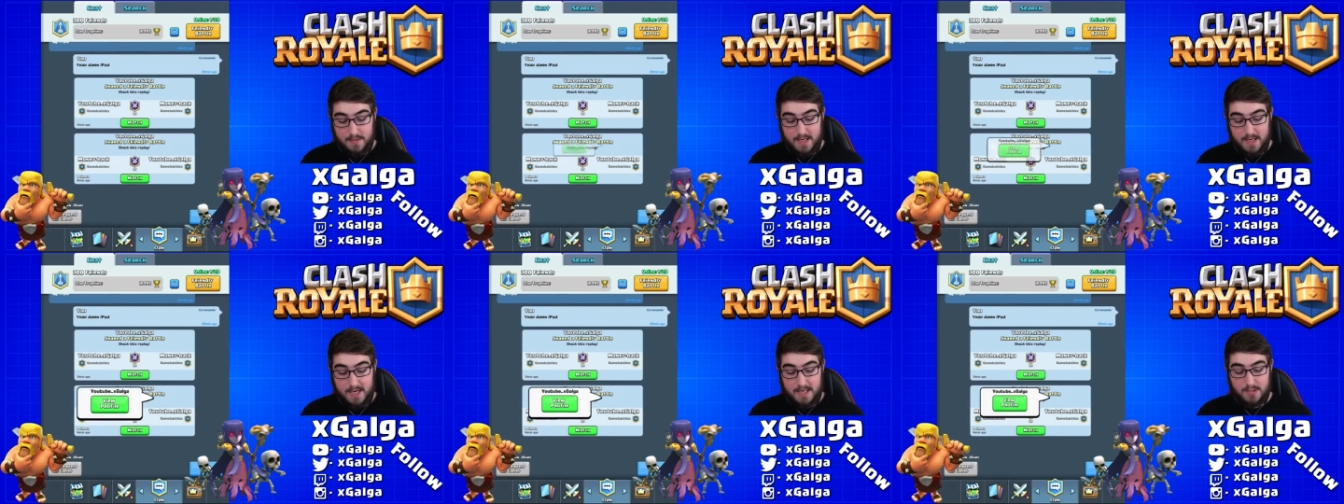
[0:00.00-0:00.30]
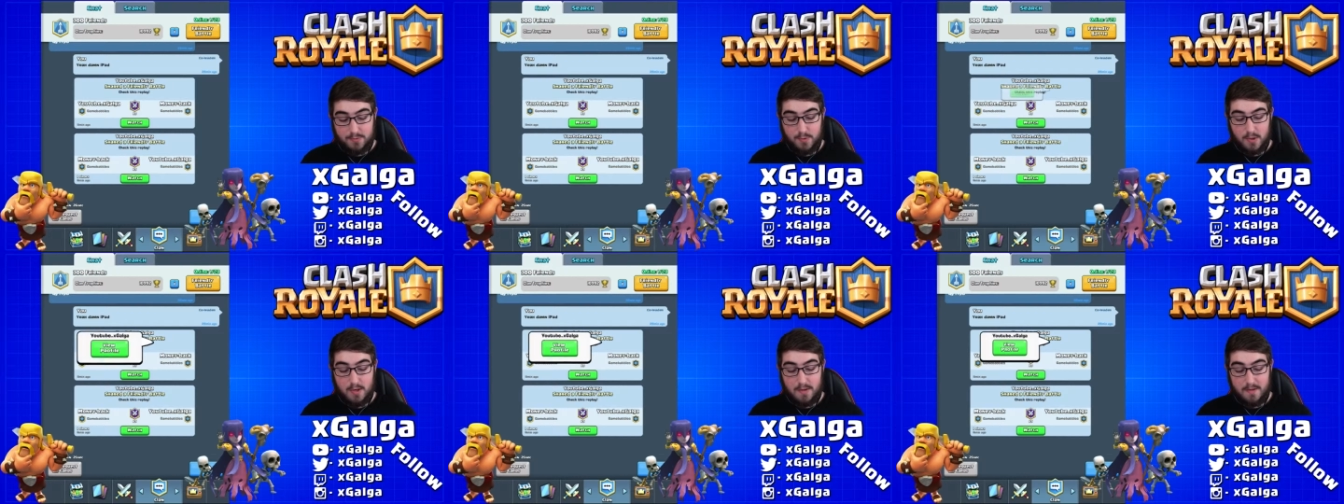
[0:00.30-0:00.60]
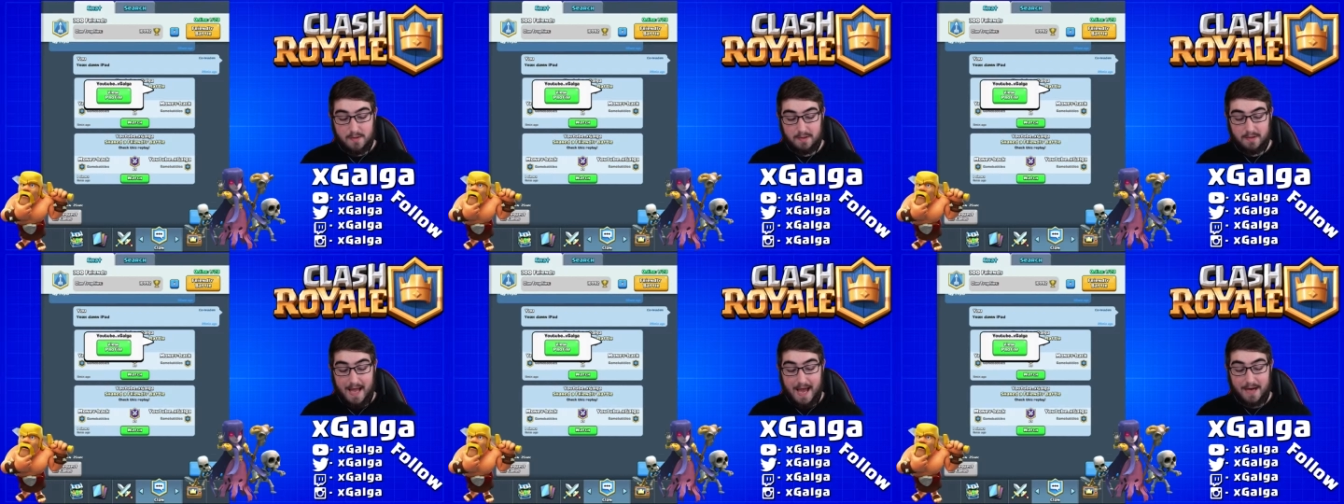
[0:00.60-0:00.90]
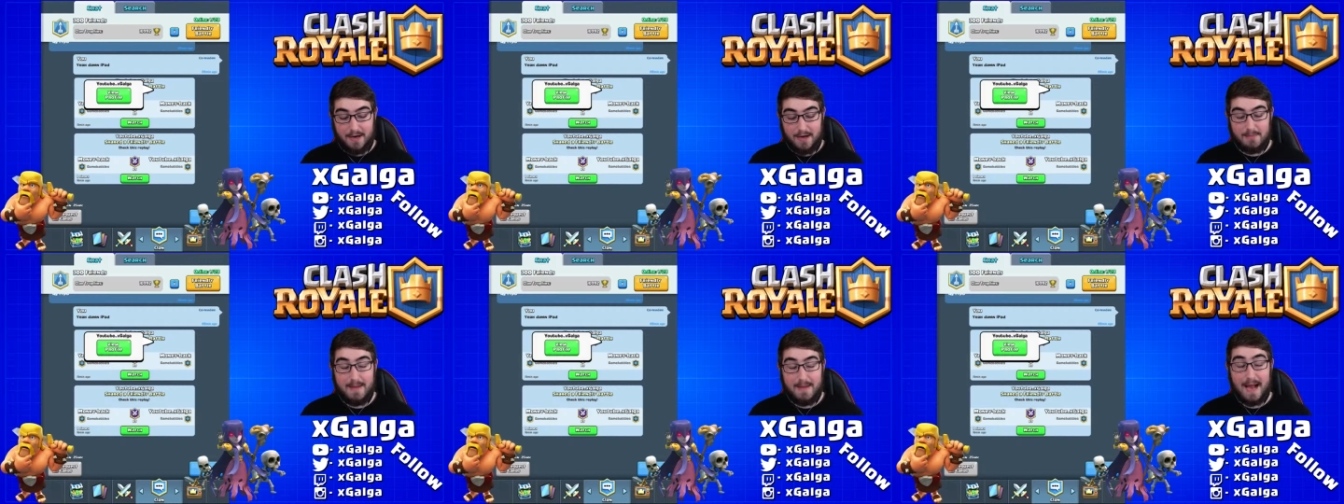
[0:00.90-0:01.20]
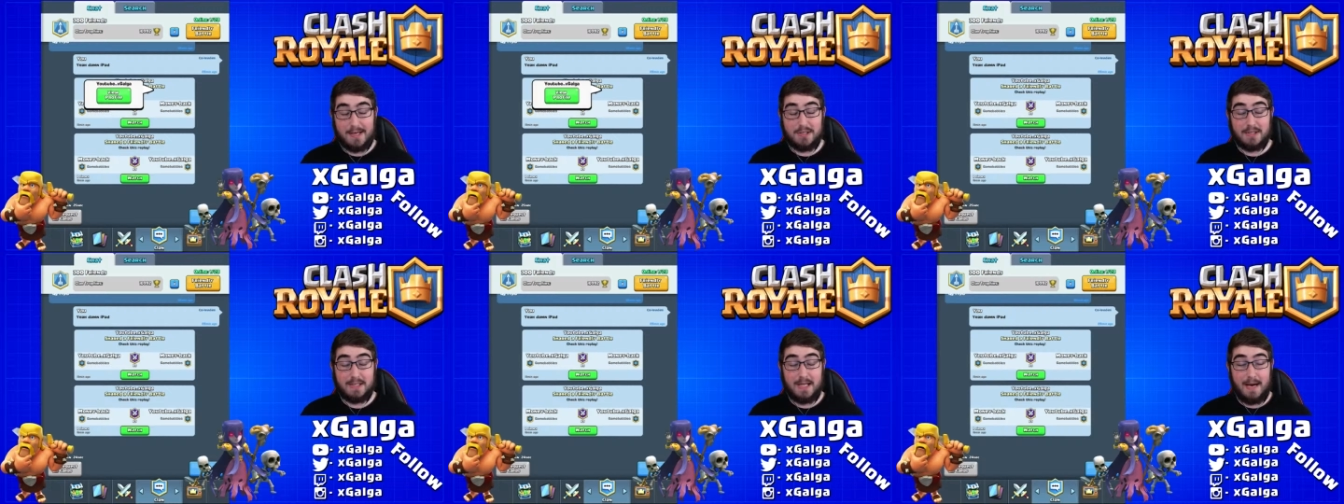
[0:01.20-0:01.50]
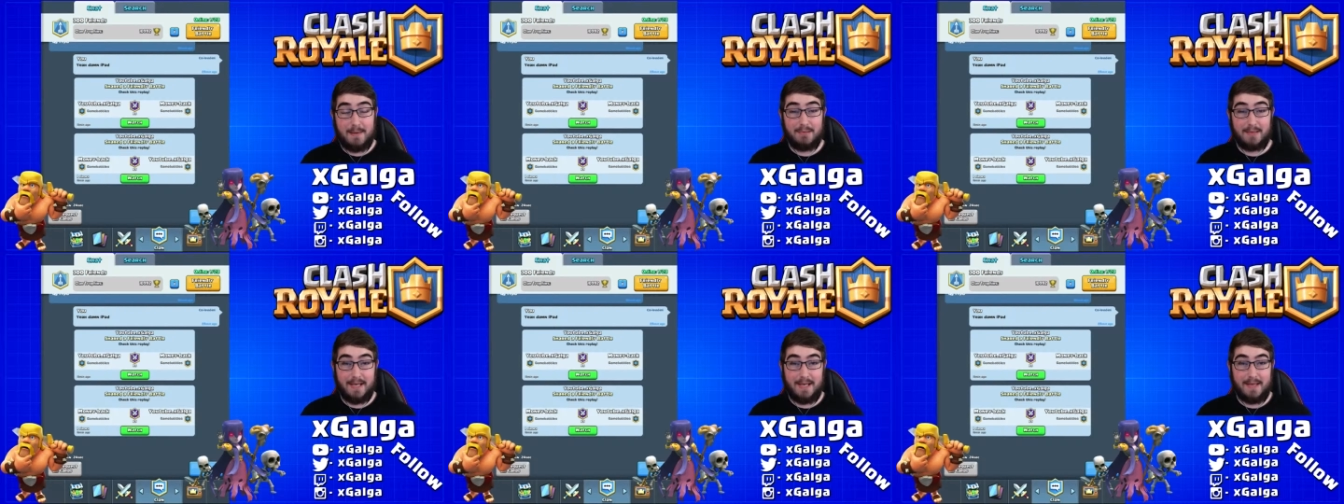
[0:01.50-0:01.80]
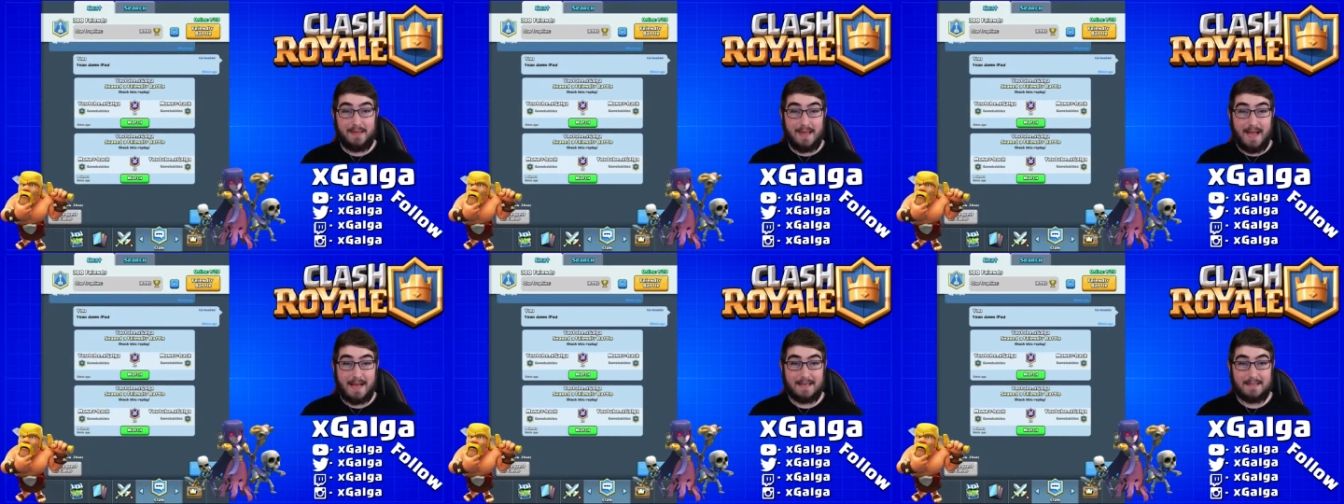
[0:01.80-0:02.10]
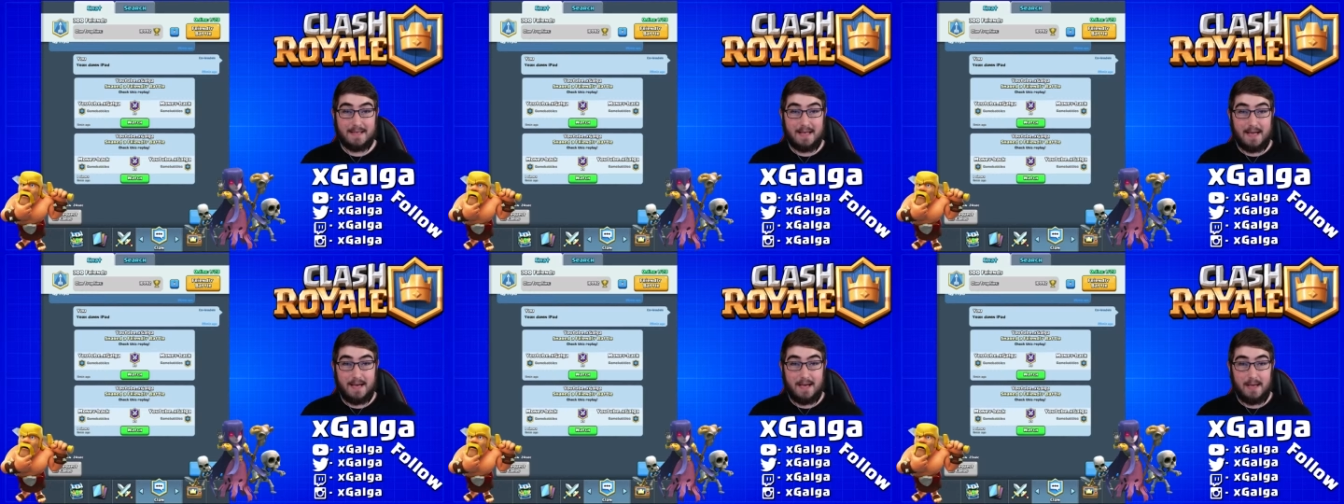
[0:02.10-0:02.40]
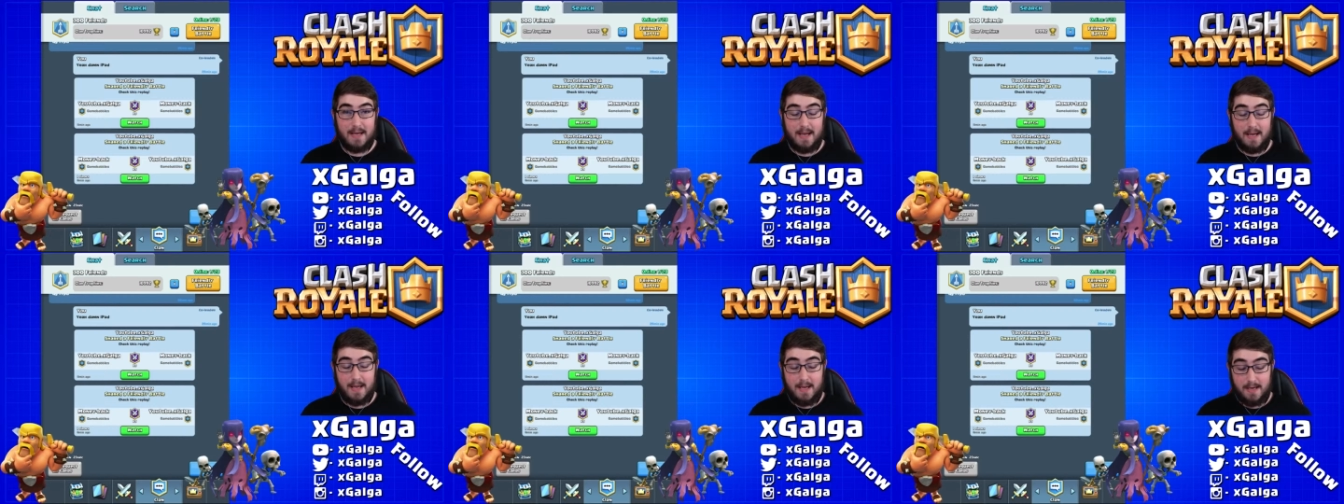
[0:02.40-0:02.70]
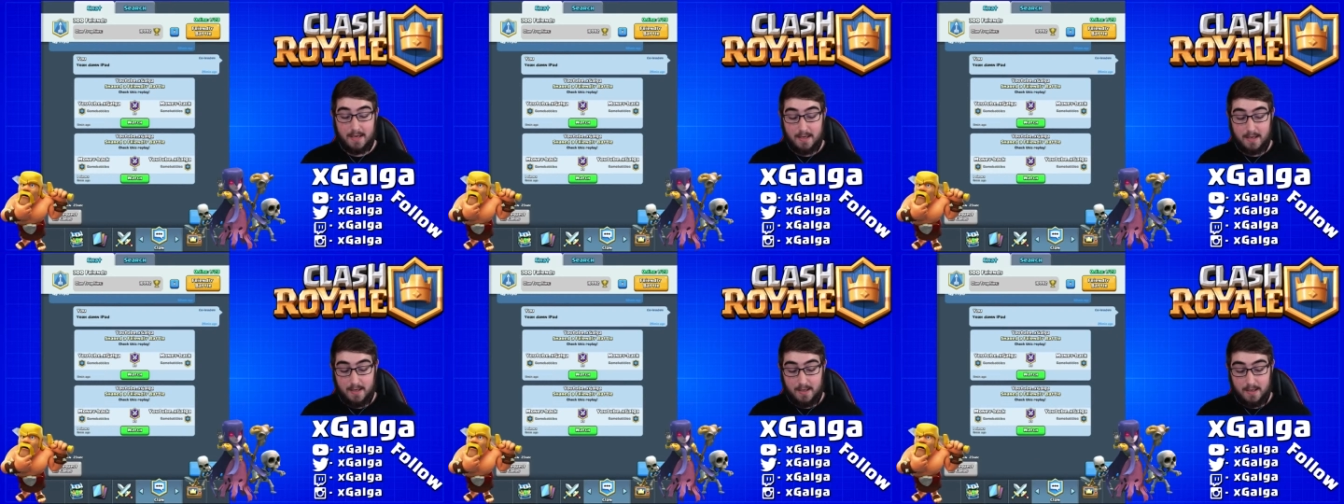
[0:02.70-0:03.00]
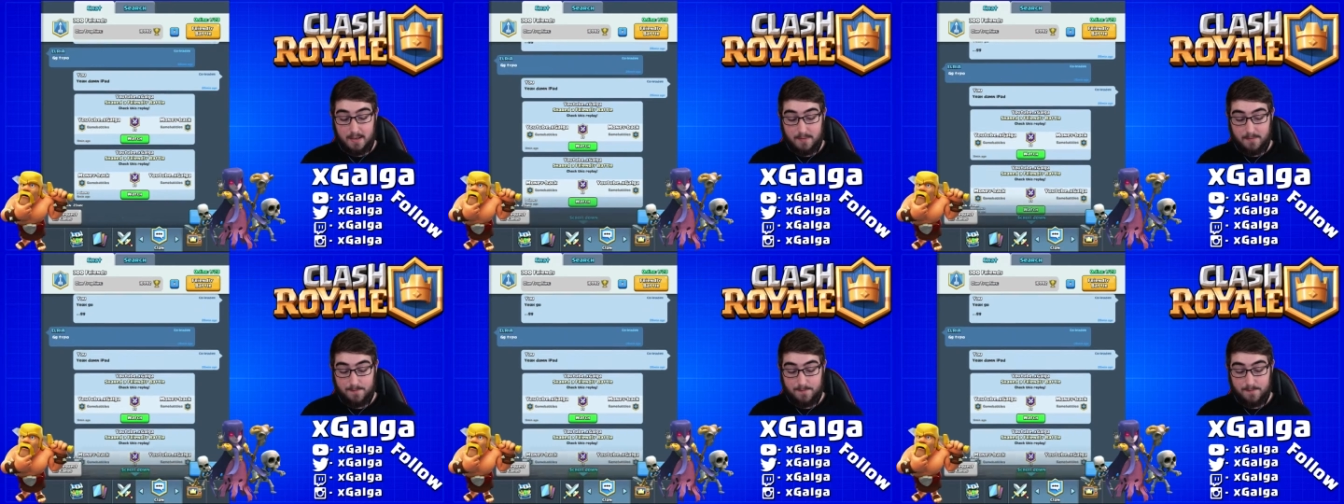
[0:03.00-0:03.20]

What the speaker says: These were the ladder matches that I played last night, and